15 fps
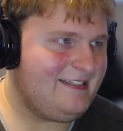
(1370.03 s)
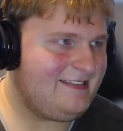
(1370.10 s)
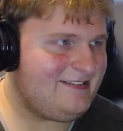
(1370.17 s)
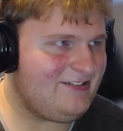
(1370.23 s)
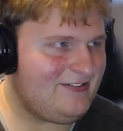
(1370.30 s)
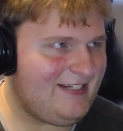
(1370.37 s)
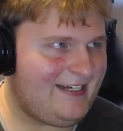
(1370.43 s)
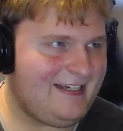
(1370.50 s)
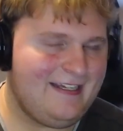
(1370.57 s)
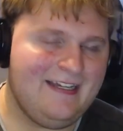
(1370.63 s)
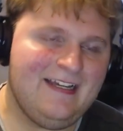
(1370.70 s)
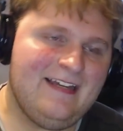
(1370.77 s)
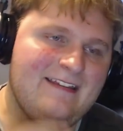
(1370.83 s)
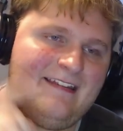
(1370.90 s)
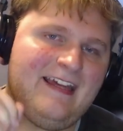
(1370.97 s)
So yeah,
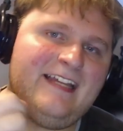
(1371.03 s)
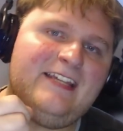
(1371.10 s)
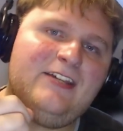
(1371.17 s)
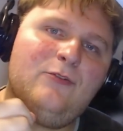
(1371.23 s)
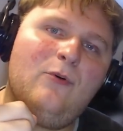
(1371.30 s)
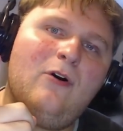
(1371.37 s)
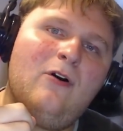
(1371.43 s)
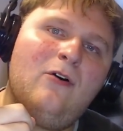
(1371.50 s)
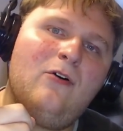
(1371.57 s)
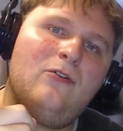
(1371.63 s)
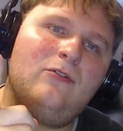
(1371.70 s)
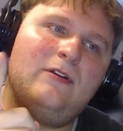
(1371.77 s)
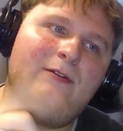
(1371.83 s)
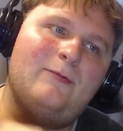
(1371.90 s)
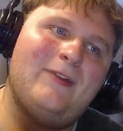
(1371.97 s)
thank you
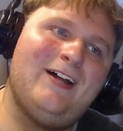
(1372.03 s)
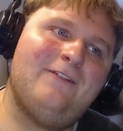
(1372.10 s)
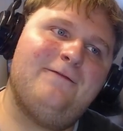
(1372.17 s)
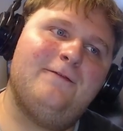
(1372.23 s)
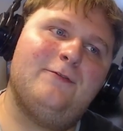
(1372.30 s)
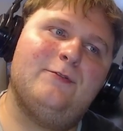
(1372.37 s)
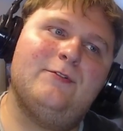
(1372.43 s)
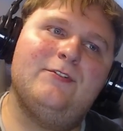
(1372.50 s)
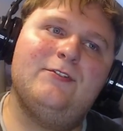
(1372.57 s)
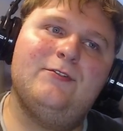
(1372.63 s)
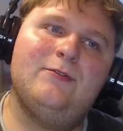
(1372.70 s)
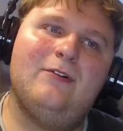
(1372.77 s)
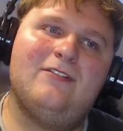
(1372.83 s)
all, and without further ado,